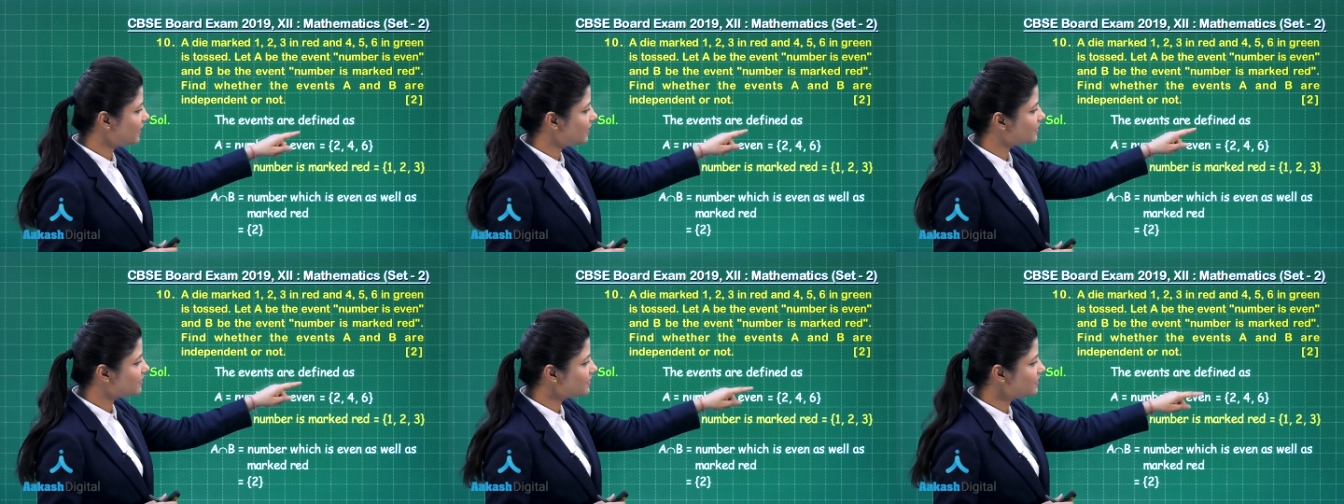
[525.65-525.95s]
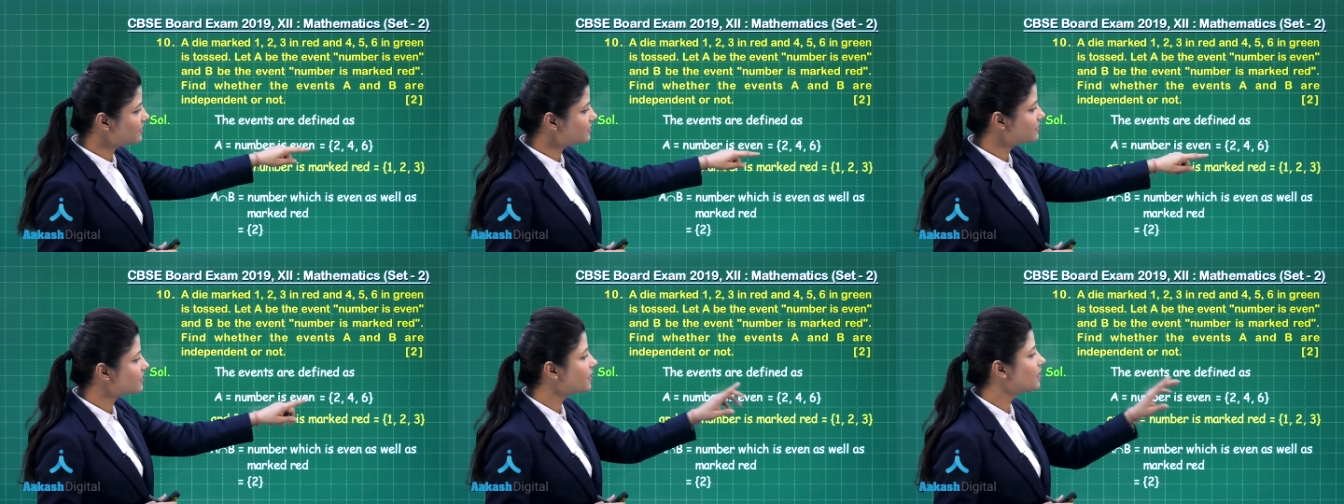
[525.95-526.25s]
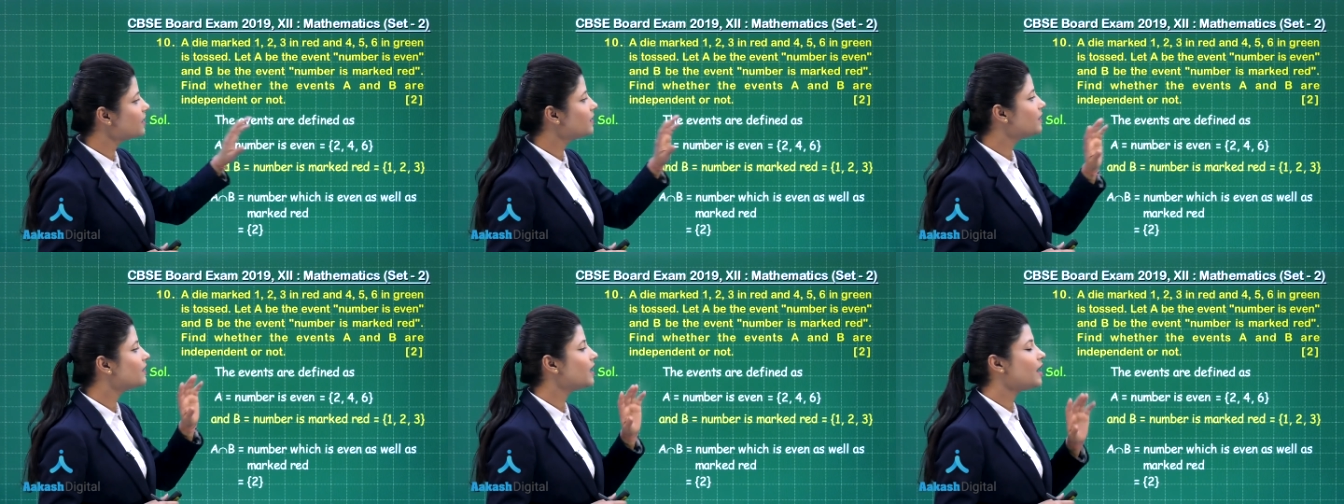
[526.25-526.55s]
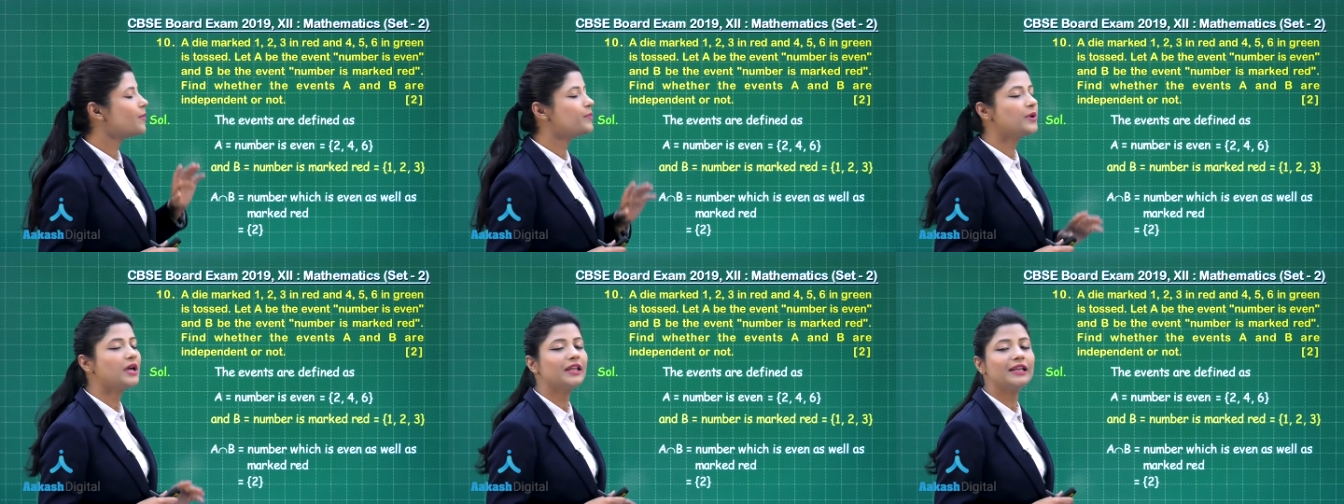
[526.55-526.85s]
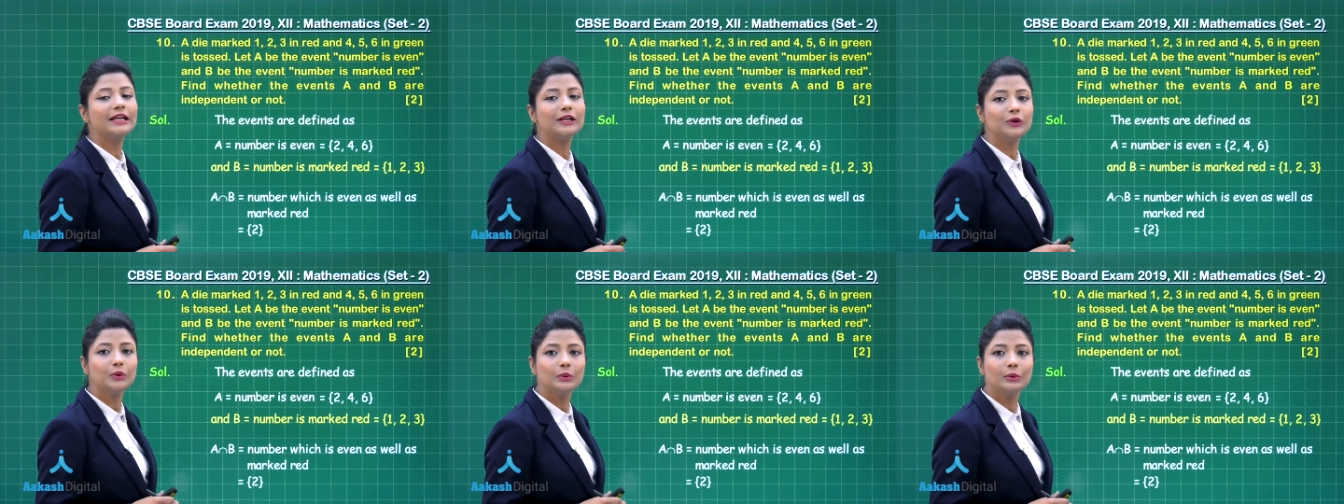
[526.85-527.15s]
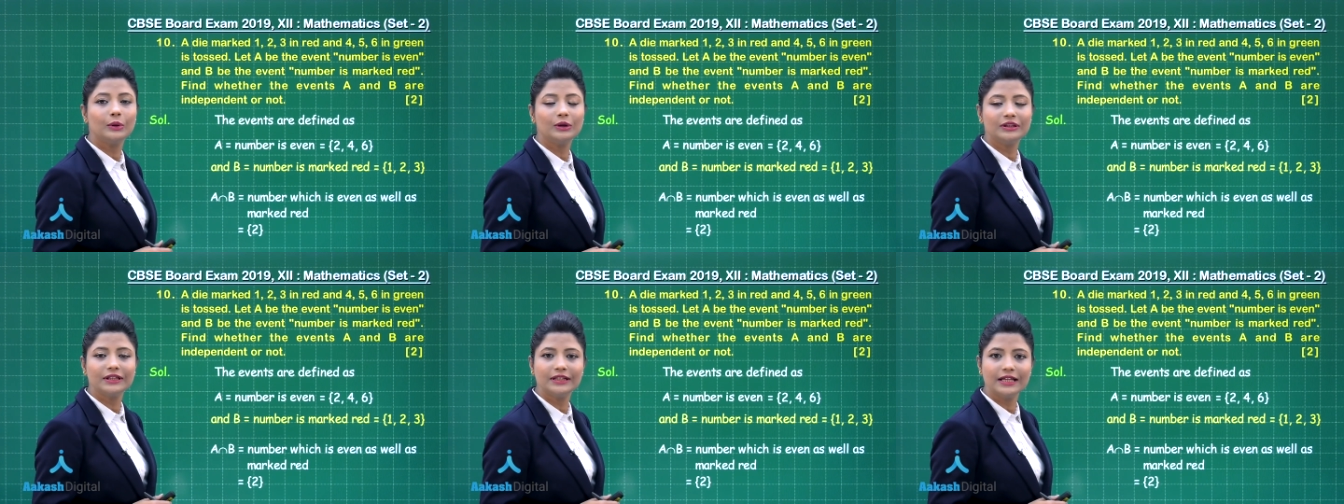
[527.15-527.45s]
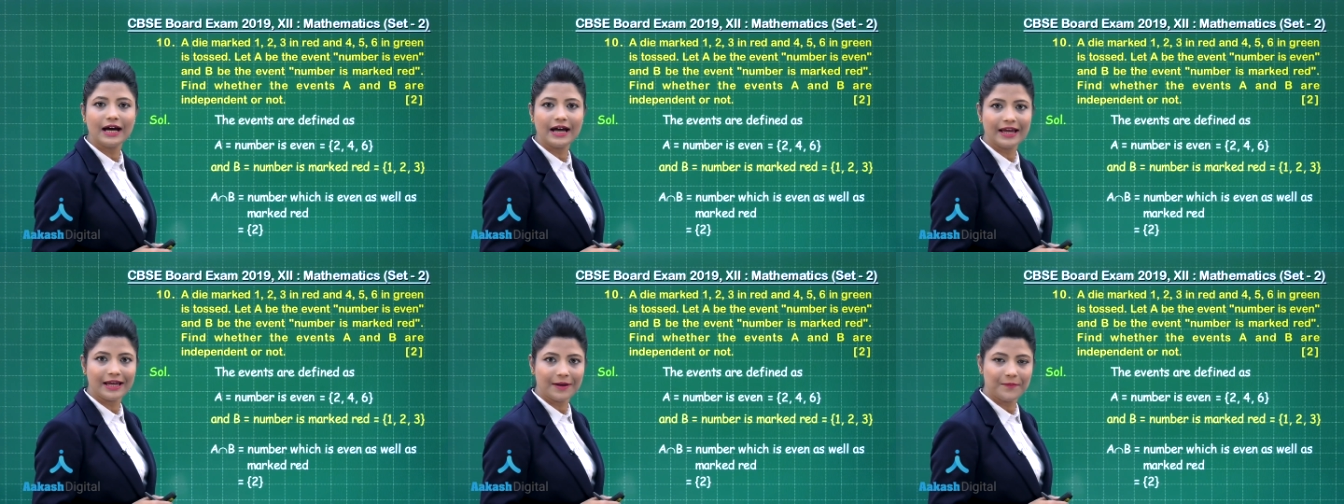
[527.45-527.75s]
it is appearing two on the
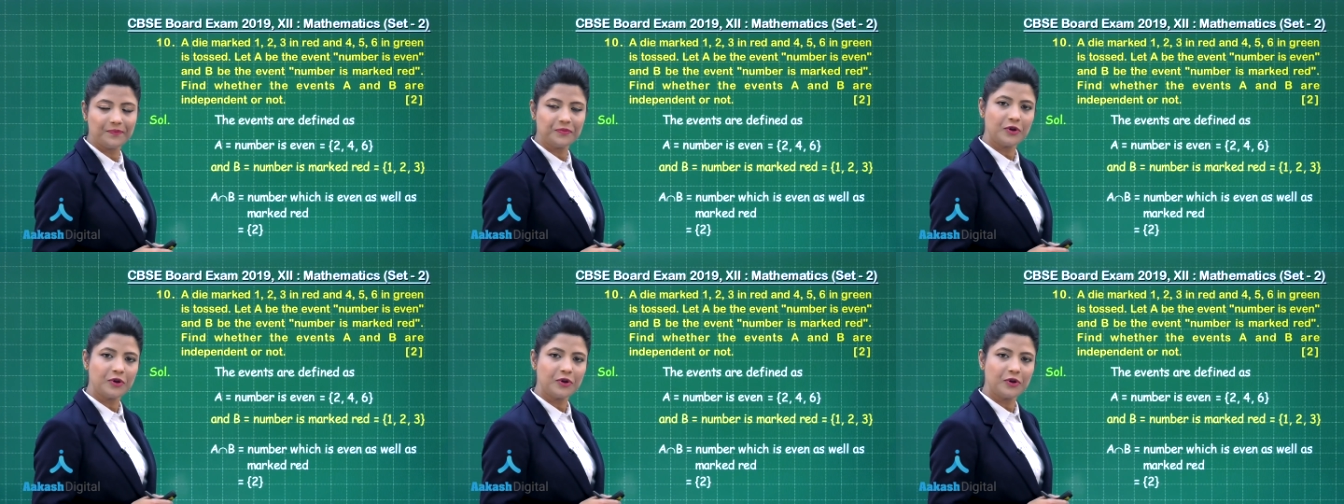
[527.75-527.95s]
die.